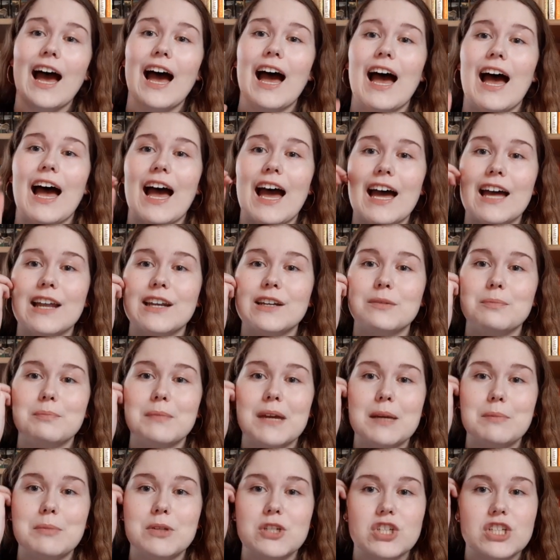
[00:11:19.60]
and
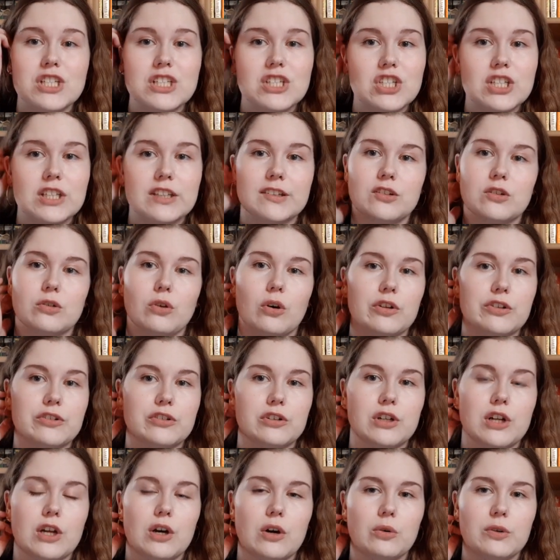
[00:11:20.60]
maybe she just
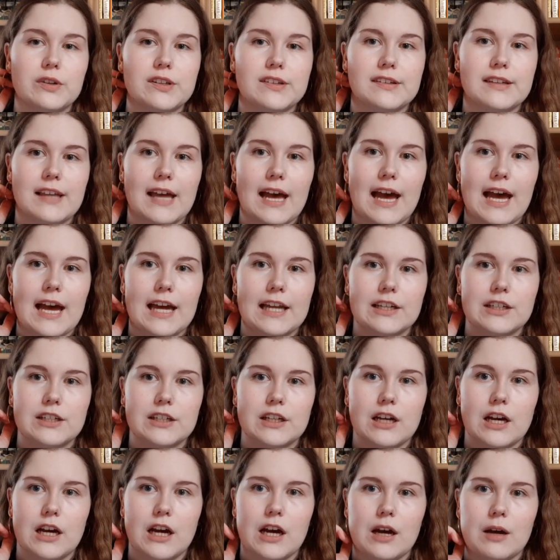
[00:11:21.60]
also knows that
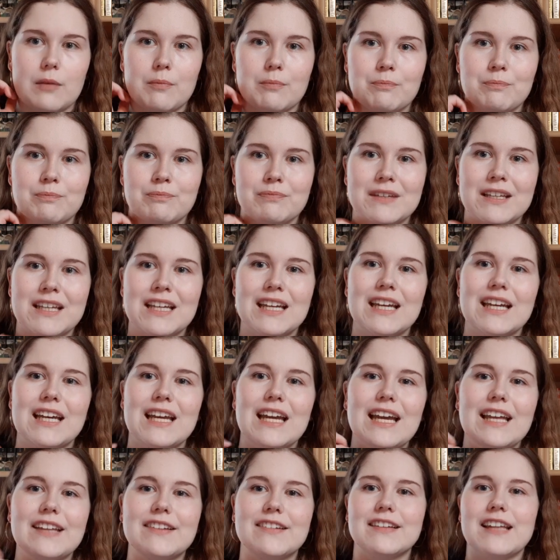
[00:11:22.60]
um,
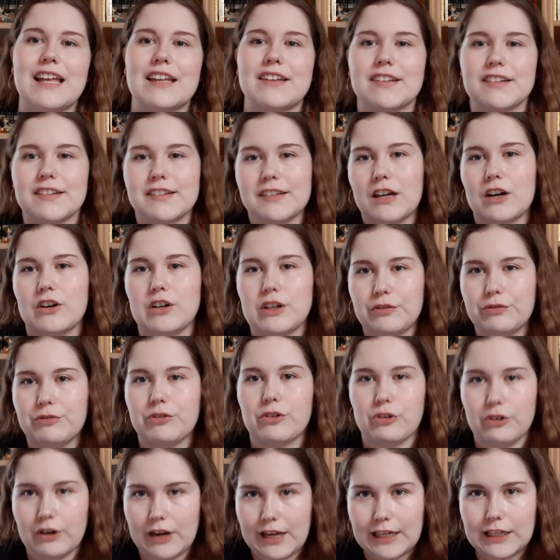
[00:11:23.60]
it's necessary
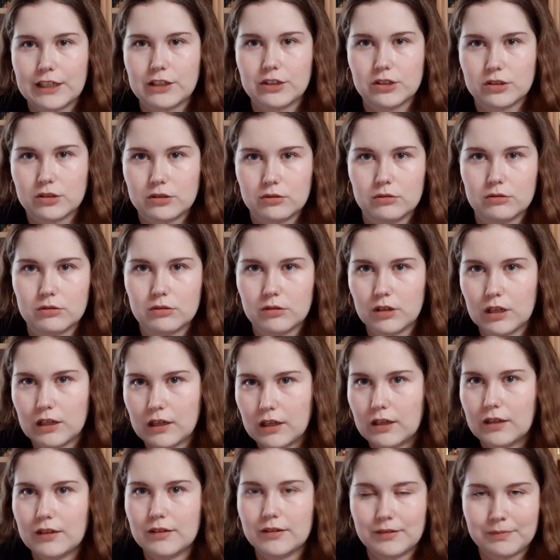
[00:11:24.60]
for Rake to
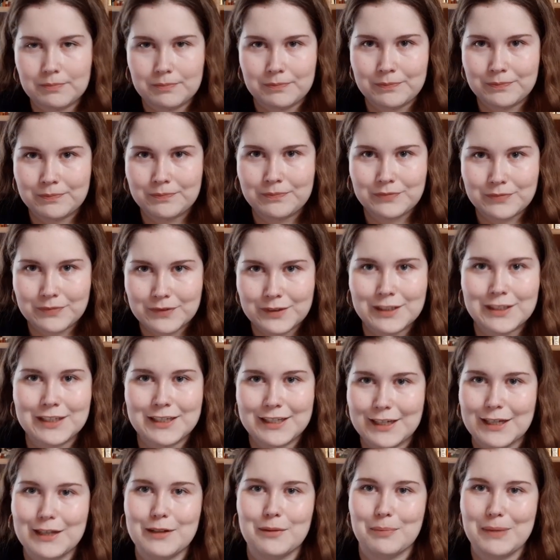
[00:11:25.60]
uh,
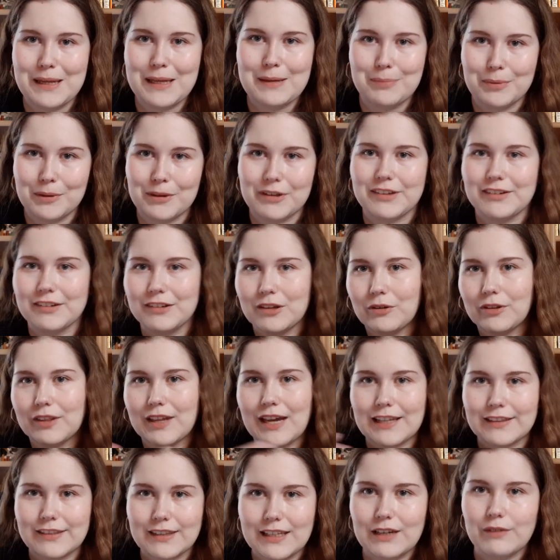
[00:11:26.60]
kill people so
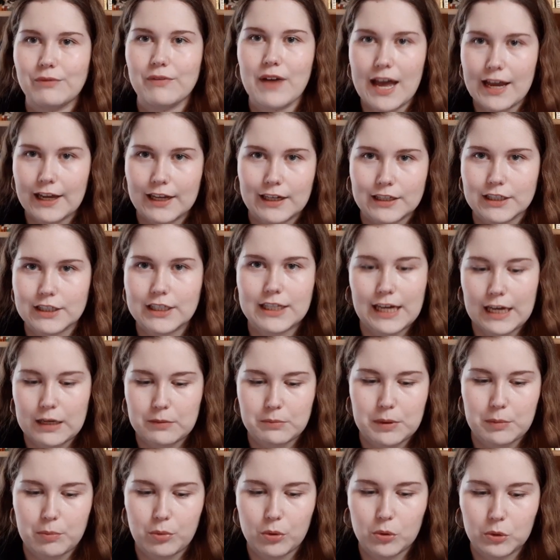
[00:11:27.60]
that the wagon
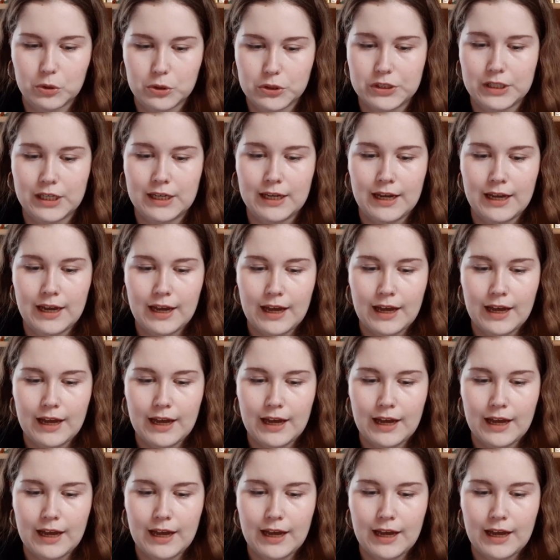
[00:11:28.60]
can be pulled.